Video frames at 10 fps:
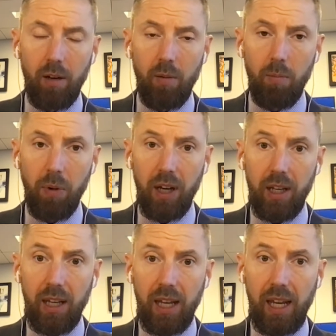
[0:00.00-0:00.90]

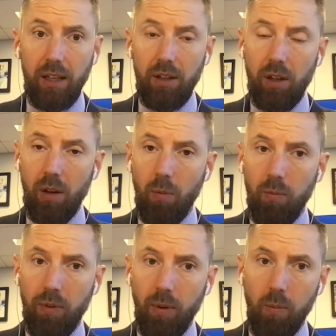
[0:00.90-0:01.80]
But the
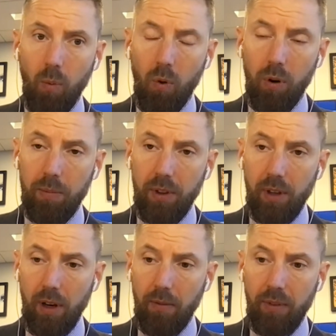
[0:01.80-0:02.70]
warmth
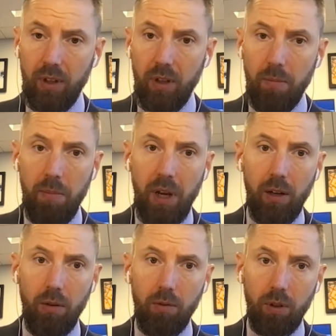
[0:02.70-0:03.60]
of the
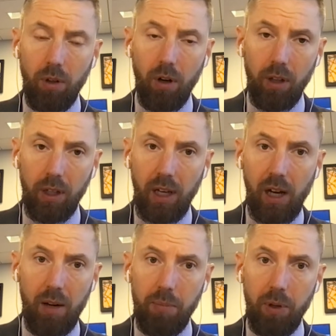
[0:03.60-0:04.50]
tomato garlic
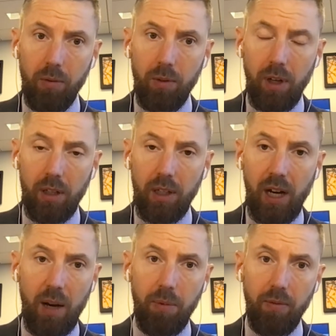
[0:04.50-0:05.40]
compote on
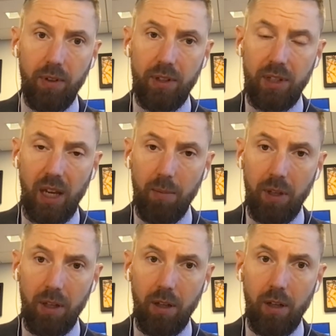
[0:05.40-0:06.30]
top of the
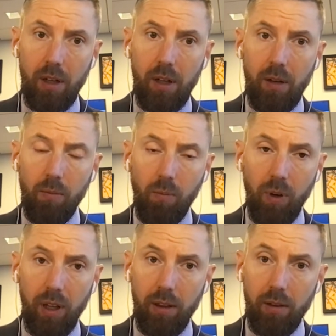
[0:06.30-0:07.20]
salmon
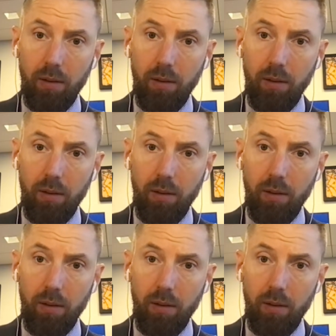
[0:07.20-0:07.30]
with